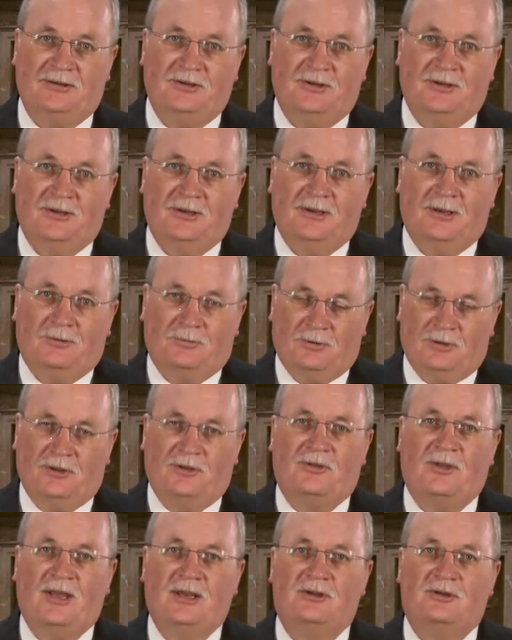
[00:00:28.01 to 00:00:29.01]
I want to
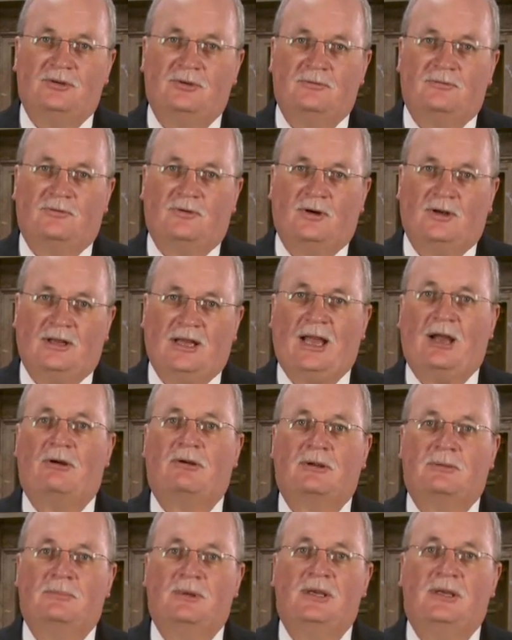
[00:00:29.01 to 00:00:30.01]
thank you for
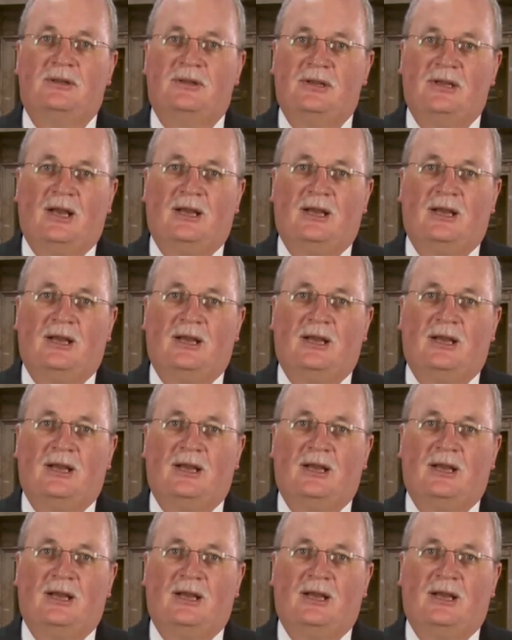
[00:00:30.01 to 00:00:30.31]
allowing me the